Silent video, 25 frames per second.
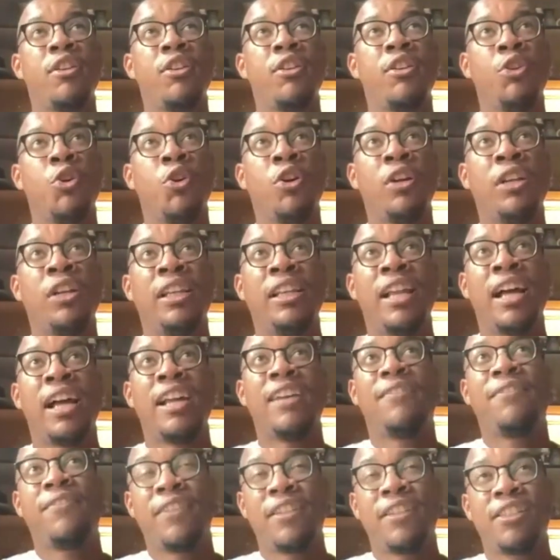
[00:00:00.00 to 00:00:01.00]
your
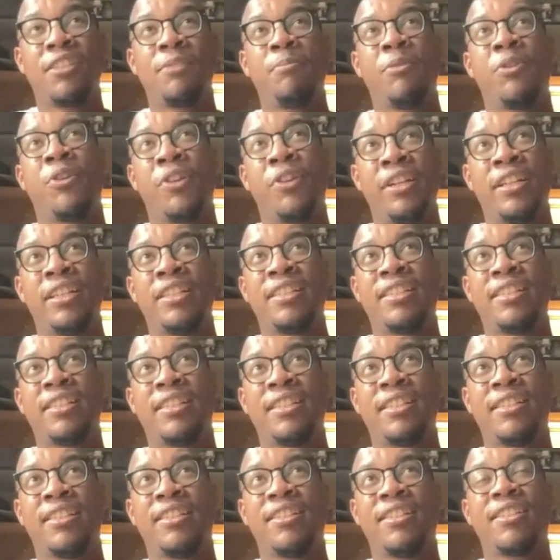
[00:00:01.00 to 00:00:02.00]
life
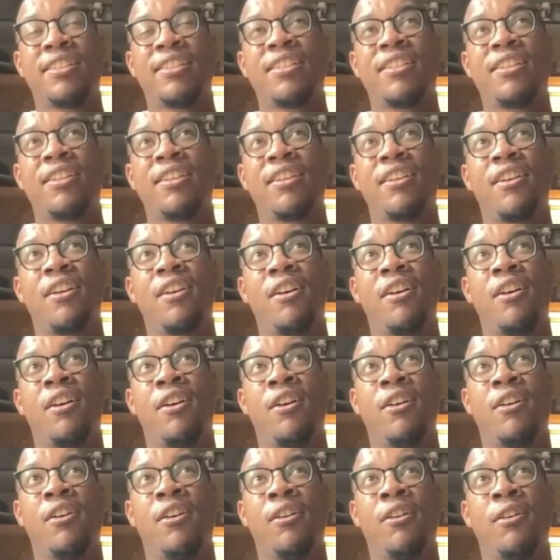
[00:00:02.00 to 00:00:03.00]
experiences,
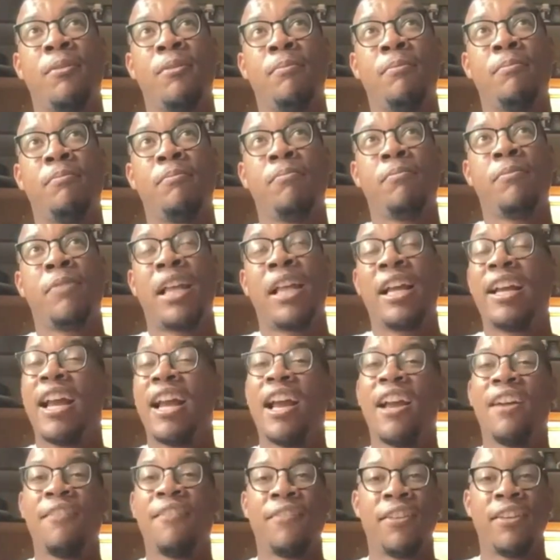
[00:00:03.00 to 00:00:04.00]
like
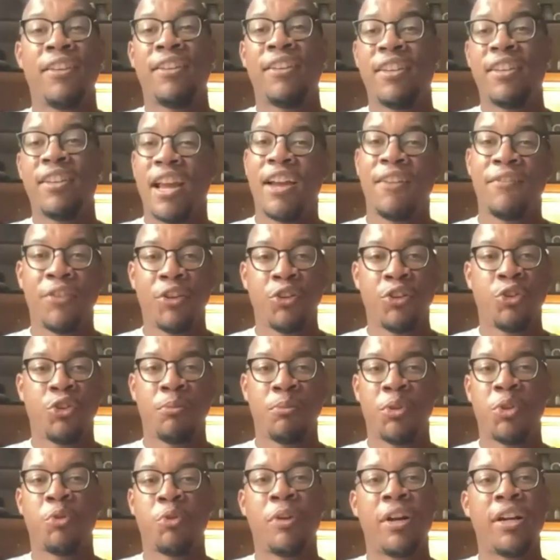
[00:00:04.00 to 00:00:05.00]
having a
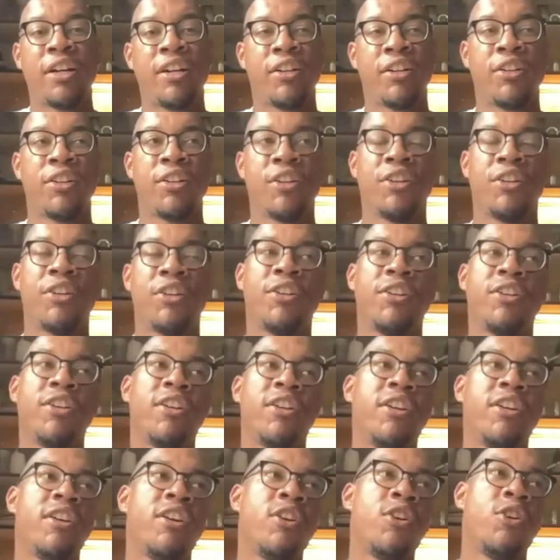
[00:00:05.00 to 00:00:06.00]
criminal record
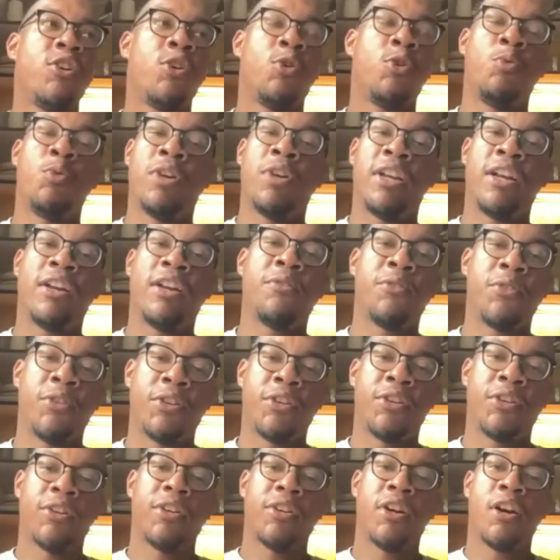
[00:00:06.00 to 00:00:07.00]
or
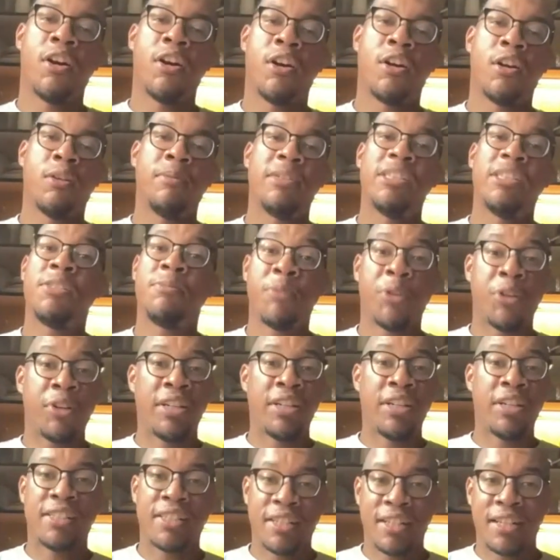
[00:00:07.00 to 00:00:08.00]
whatever,
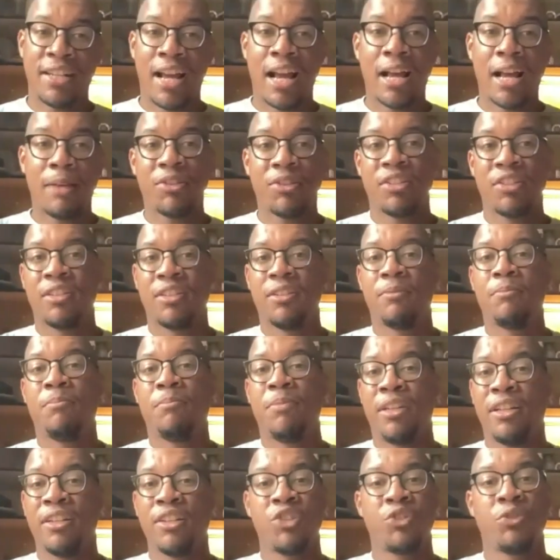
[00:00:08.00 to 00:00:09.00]
experiencing adoption,
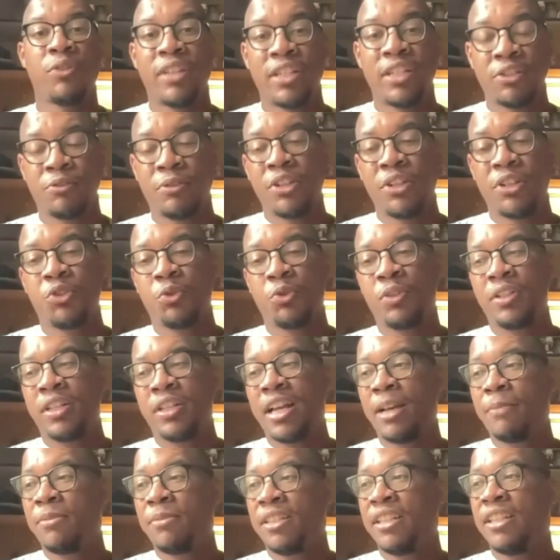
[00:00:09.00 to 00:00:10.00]
being a transracial
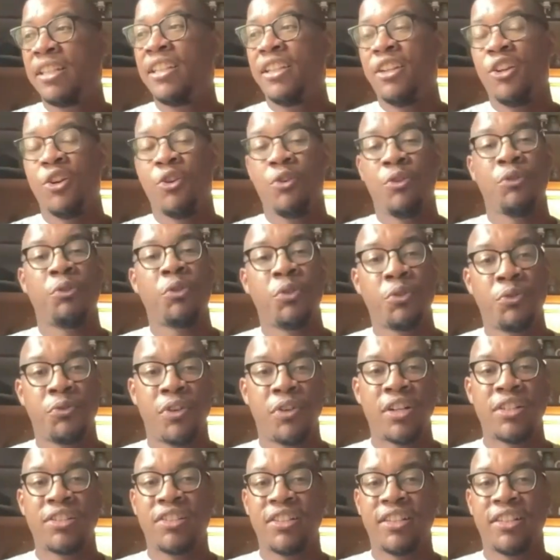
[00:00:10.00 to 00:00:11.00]
adoptee, going through the
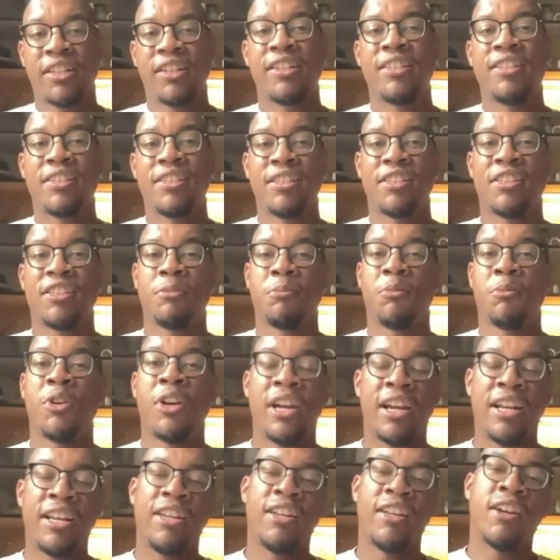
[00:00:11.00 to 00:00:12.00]
foster care system or
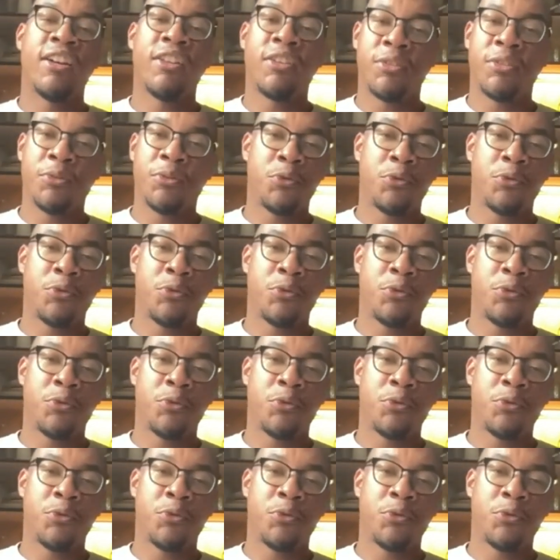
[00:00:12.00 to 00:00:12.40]
any other